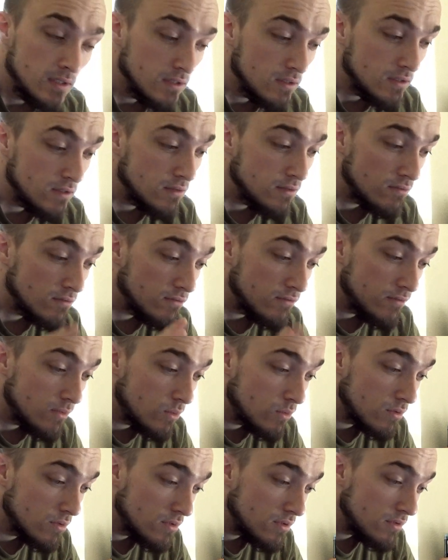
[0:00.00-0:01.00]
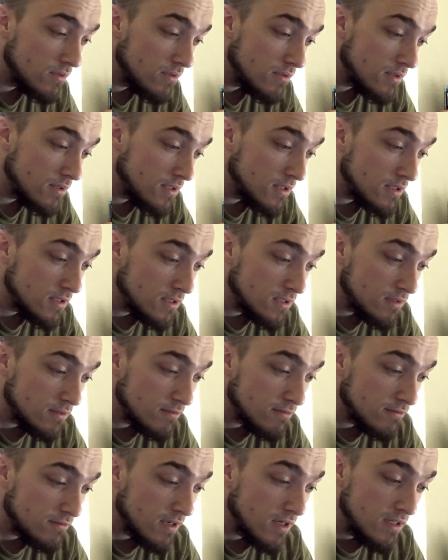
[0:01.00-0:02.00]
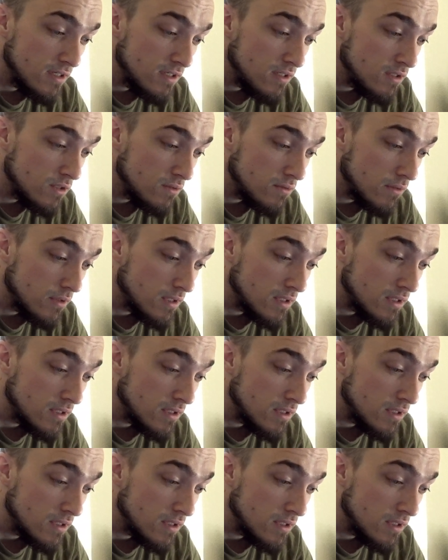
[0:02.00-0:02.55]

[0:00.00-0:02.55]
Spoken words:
and for finding new